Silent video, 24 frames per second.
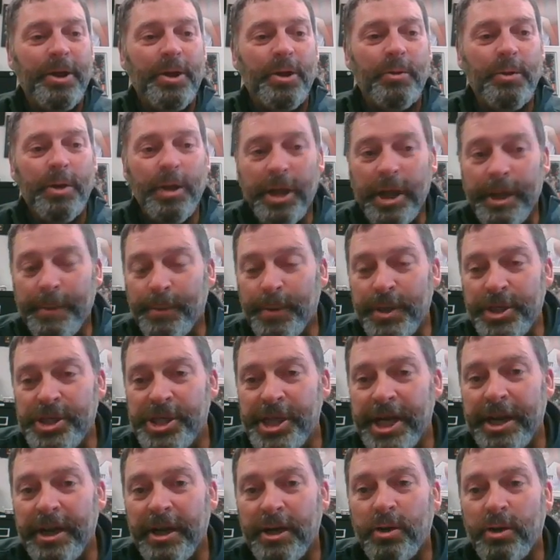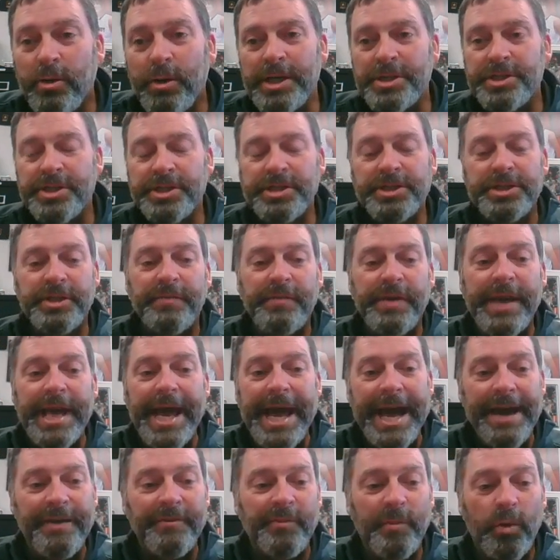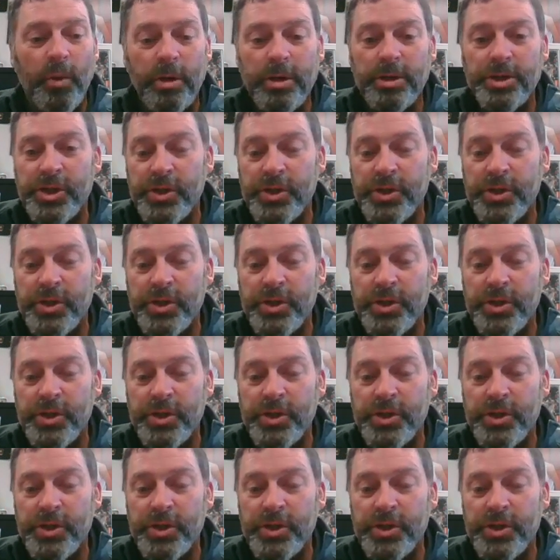Really appreciate your questions. If you have more,